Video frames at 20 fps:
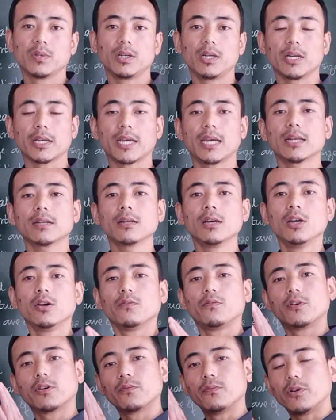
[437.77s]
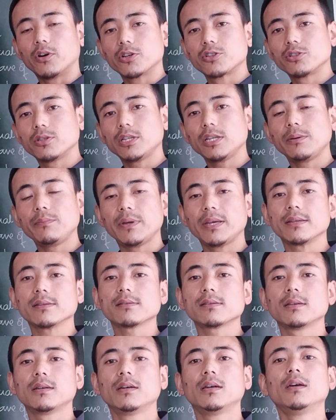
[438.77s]
Again, for virtual
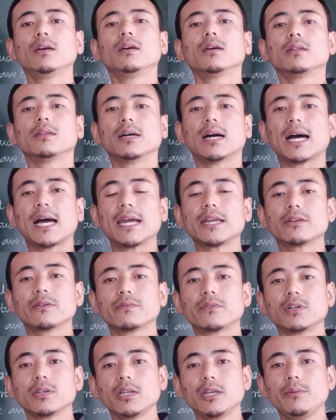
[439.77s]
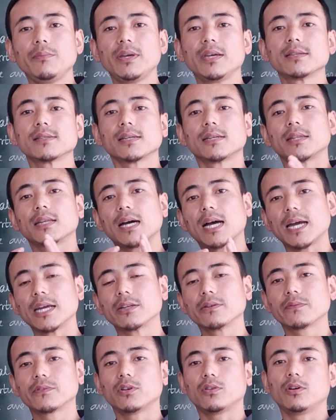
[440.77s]
image, the height of the image and the height
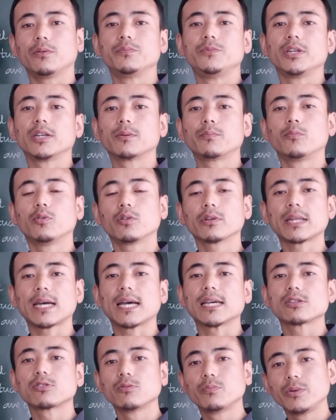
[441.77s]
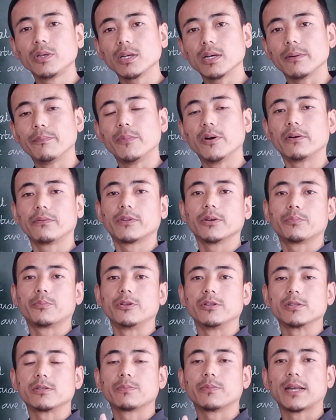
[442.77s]
of the object both has to be above the
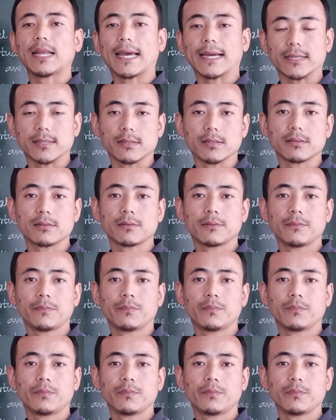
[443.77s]
principal axis.